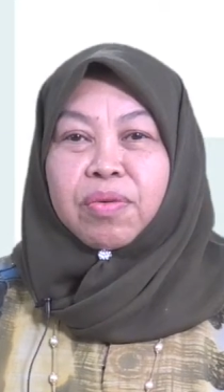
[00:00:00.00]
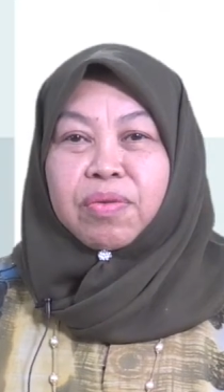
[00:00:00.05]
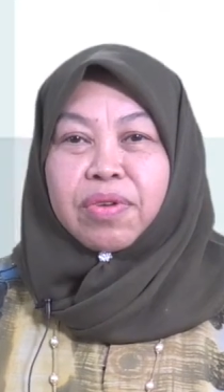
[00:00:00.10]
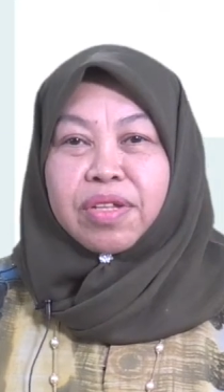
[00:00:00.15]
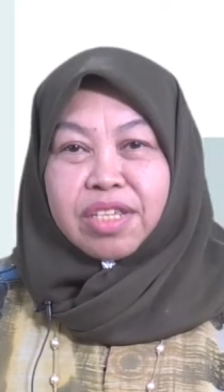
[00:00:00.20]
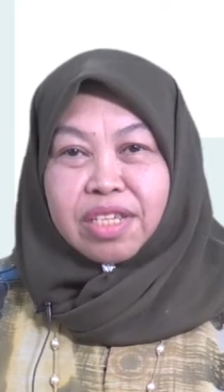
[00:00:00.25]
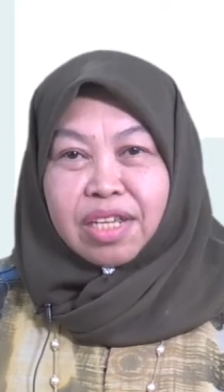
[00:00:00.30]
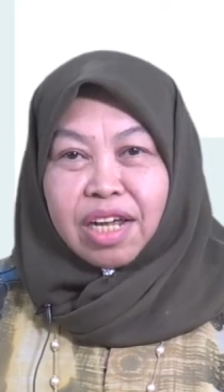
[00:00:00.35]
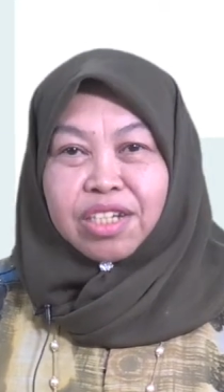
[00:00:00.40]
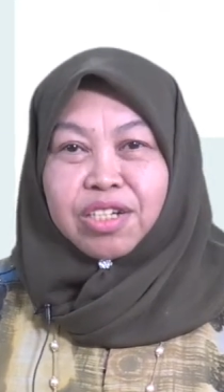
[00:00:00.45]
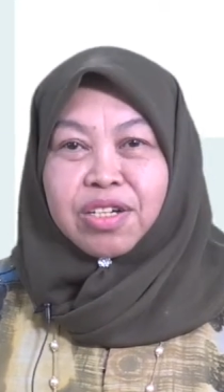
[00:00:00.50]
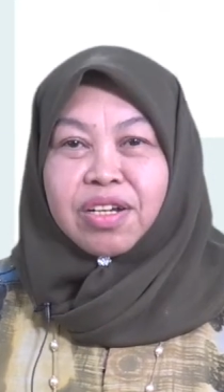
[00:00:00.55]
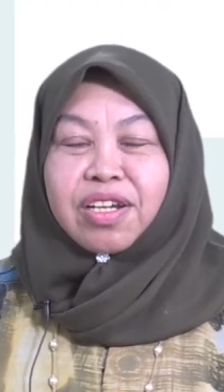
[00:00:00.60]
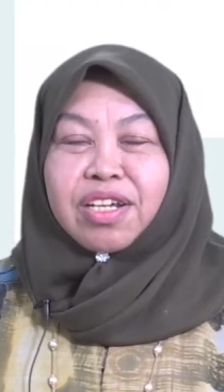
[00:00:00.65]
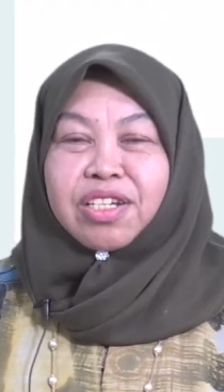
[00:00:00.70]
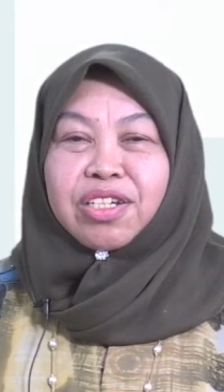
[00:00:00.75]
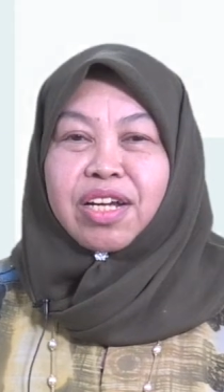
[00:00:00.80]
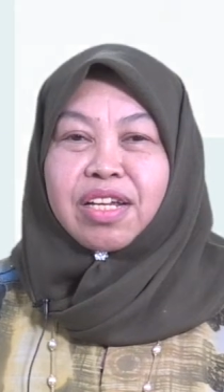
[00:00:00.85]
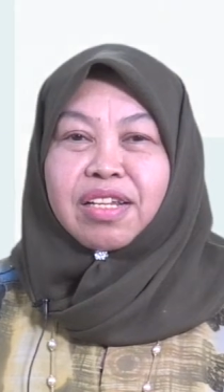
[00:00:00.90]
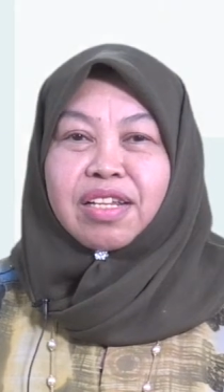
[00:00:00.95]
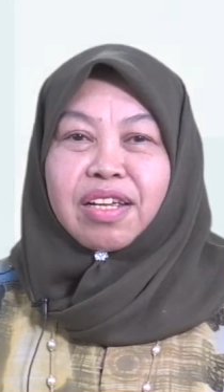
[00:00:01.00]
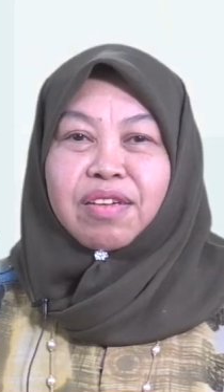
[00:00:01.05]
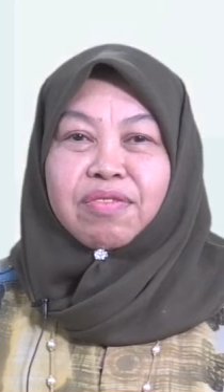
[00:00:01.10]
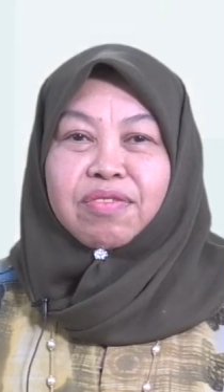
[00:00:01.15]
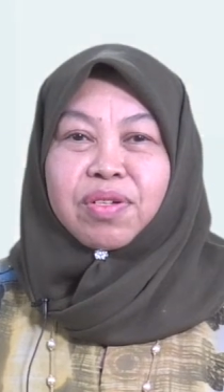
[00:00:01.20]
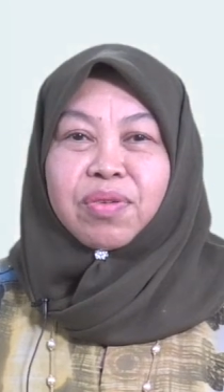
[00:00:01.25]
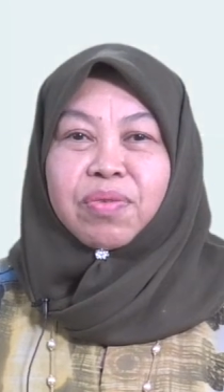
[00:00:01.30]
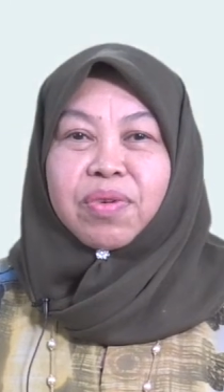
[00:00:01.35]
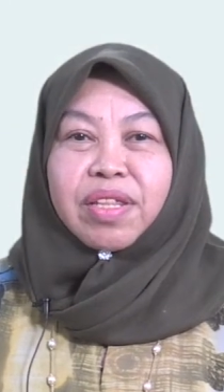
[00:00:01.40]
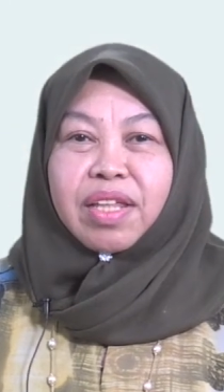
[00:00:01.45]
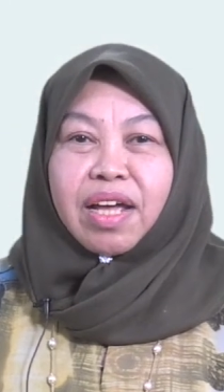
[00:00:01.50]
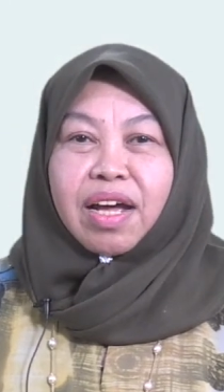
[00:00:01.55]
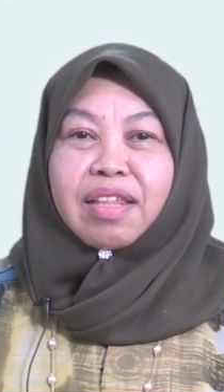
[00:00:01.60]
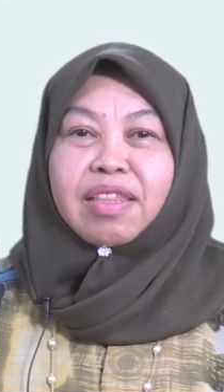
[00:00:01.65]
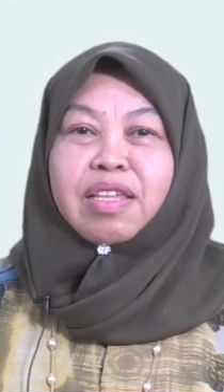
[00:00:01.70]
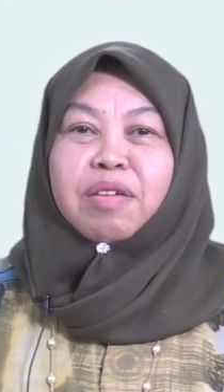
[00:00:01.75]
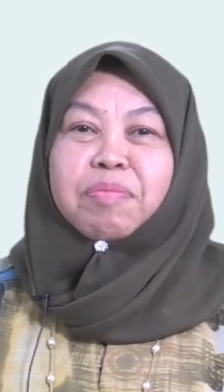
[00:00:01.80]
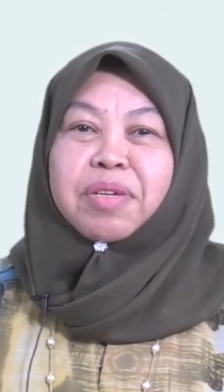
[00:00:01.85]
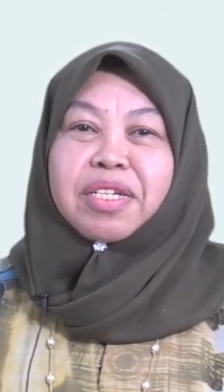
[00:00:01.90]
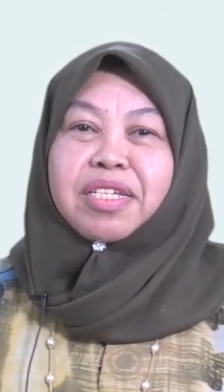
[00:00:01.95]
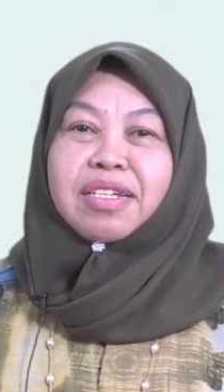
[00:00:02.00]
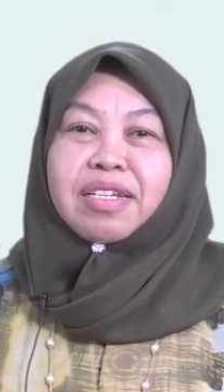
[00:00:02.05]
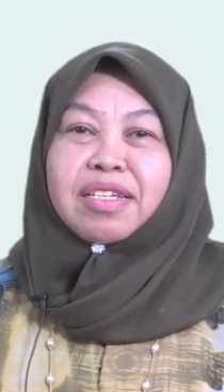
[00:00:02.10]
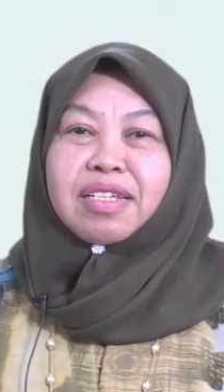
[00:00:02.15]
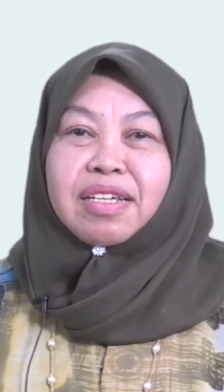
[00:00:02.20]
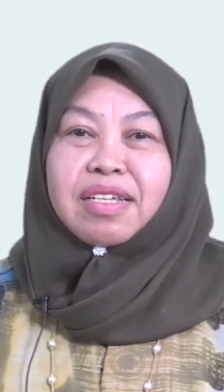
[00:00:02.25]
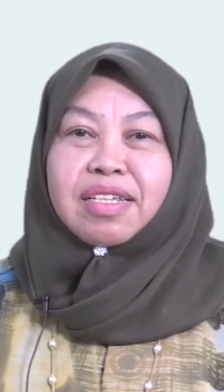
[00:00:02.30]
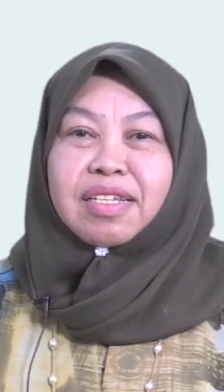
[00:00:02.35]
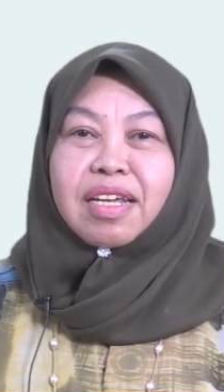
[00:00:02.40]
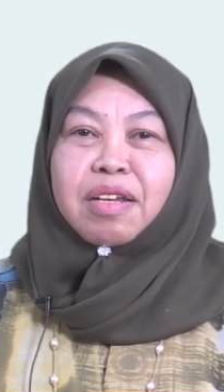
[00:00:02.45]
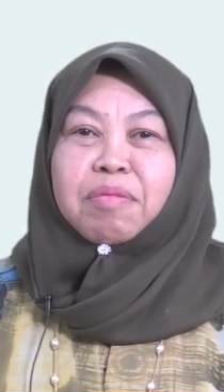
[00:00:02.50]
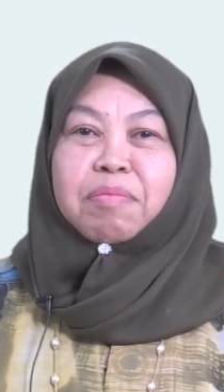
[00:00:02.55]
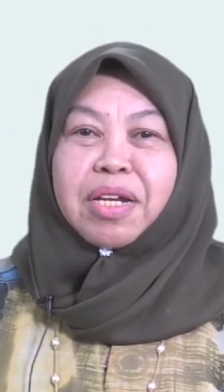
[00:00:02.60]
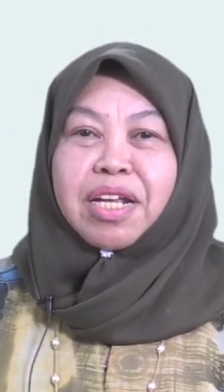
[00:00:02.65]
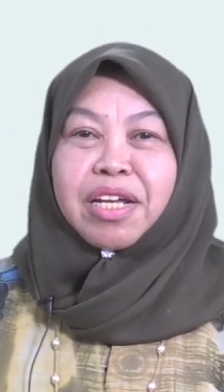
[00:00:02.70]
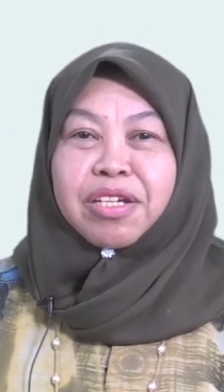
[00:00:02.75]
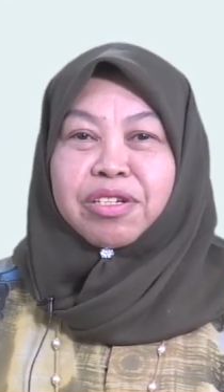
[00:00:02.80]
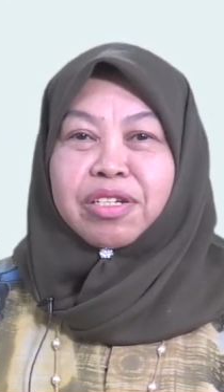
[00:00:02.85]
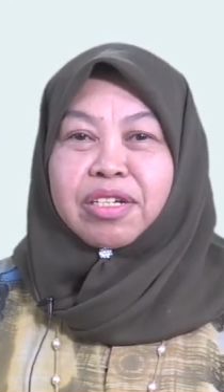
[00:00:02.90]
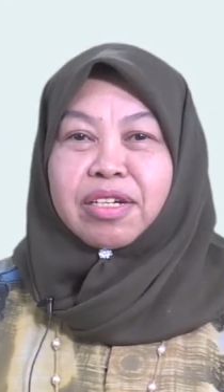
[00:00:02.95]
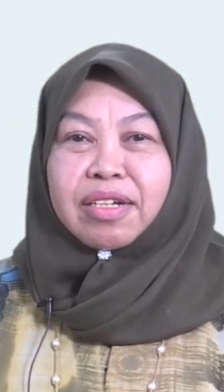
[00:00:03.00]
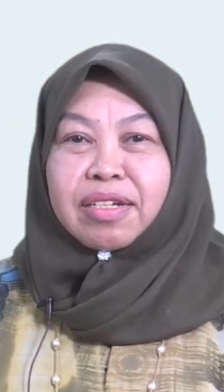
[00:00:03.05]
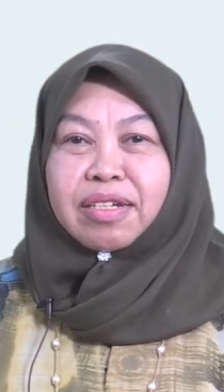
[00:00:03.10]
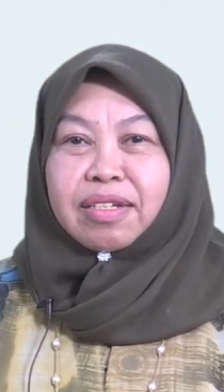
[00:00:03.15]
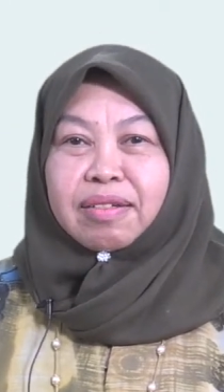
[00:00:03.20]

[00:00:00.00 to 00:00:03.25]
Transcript: with such initiatives with other businesses in Malaysia.